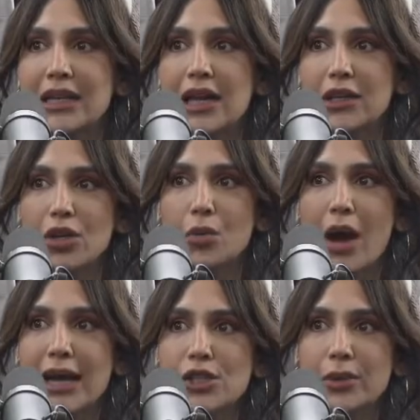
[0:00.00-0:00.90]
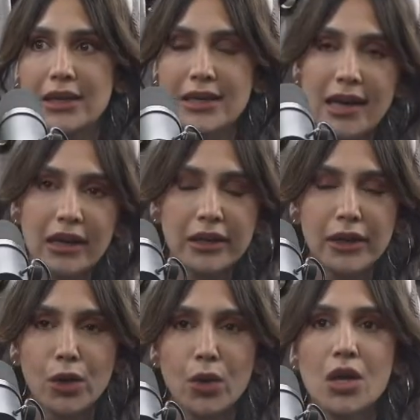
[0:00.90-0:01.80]
being like, you know, why do it
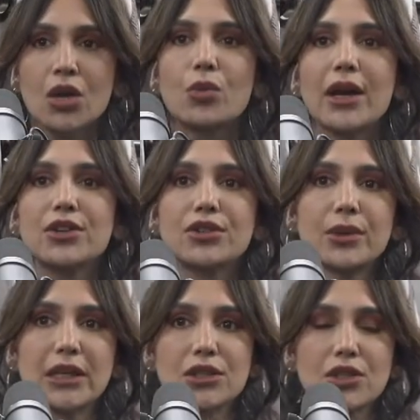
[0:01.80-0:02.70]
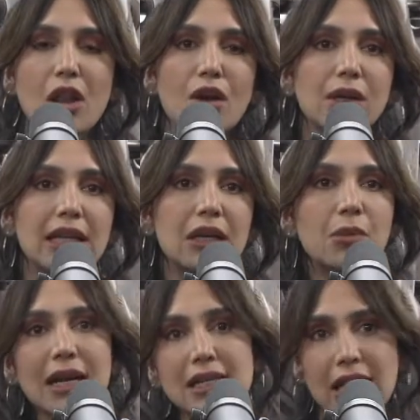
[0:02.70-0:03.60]
now? Why not doing it slowly?
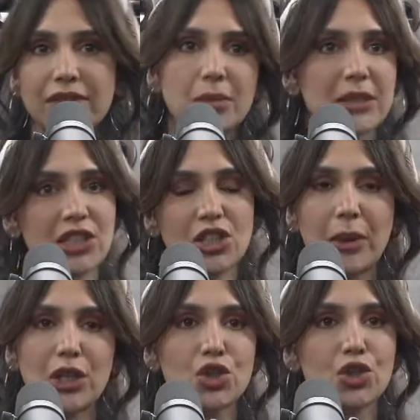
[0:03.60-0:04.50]
Why does it have to be such a big